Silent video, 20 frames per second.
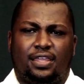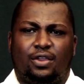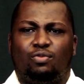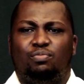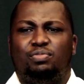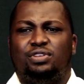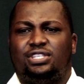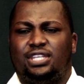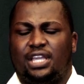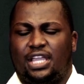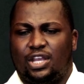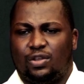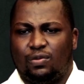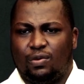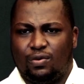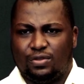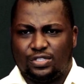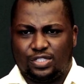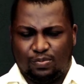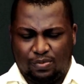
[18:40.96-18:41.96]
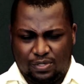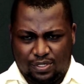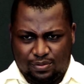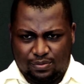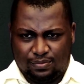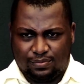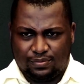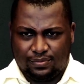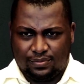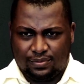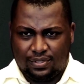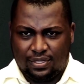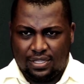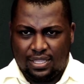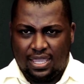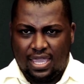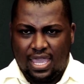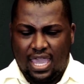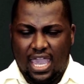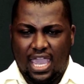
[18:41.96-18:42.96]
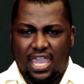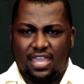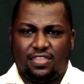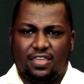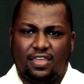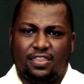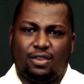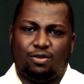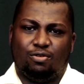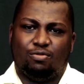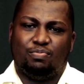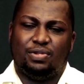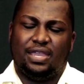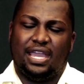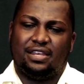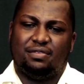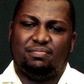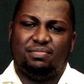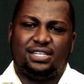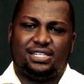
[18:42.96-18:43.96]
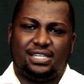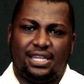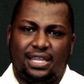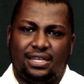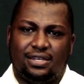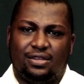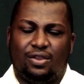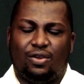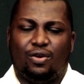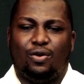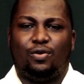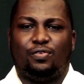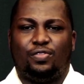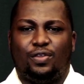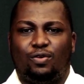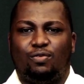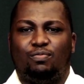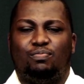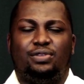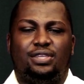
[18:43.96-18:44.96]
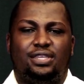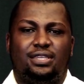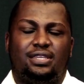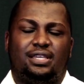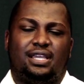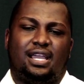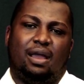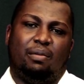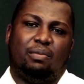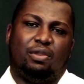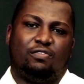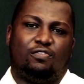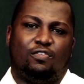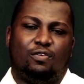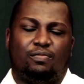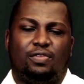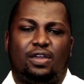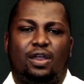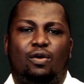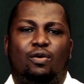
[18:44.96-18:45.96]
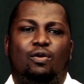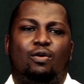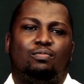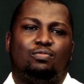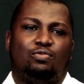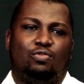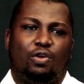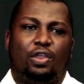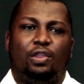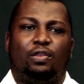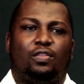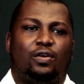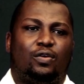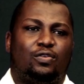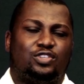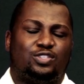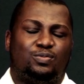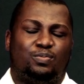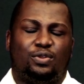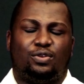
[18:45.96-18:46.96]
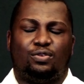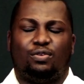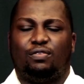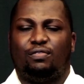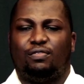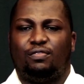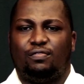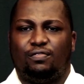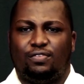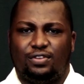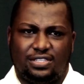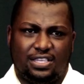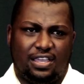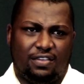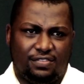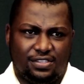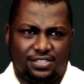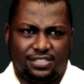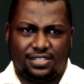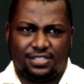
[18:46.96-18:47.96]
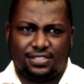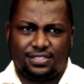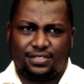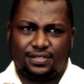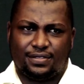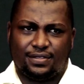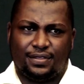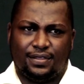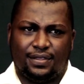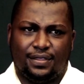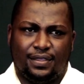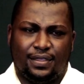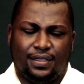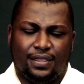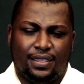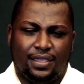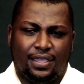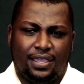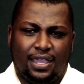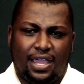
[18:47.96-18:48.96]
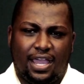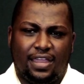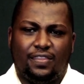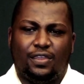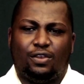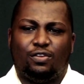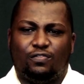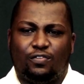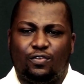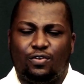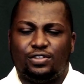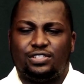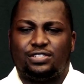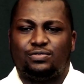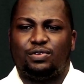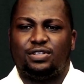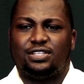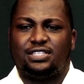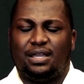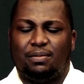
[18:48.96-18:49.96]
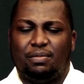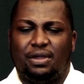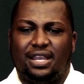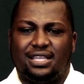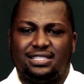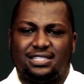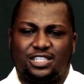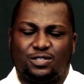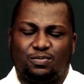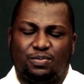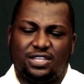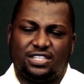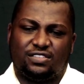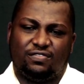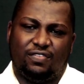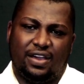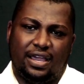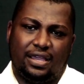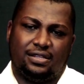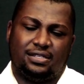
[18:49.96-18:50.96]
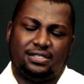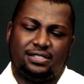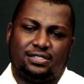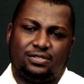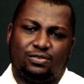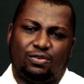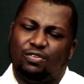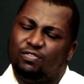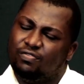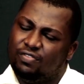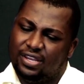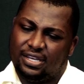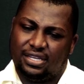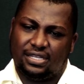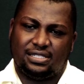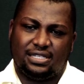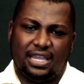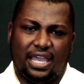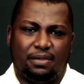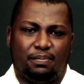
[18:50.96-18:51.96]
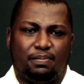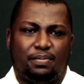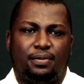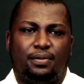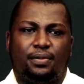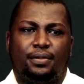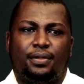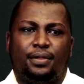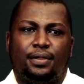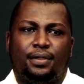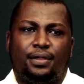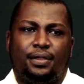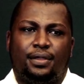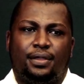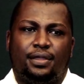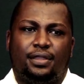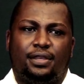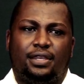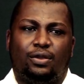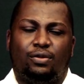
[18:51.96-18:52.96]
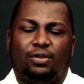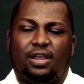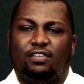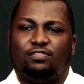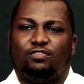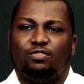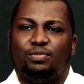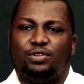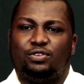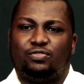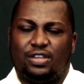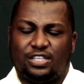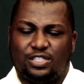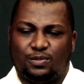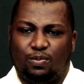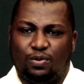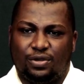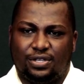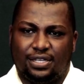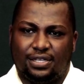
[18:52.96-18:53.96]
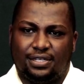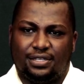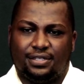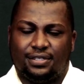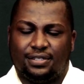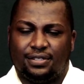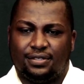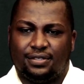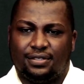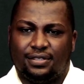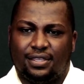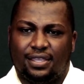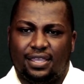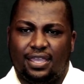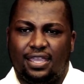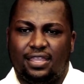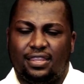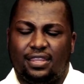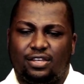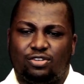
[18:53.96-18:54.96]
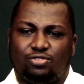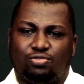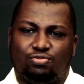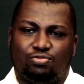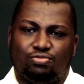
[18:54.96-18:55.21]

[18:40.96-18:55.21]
they will be taken to a hospital. Either they will be admitted or they will be coming from their home, going to the hospital for services. And then, of course, when someone has experienced violence of any type, they will have to be transported, either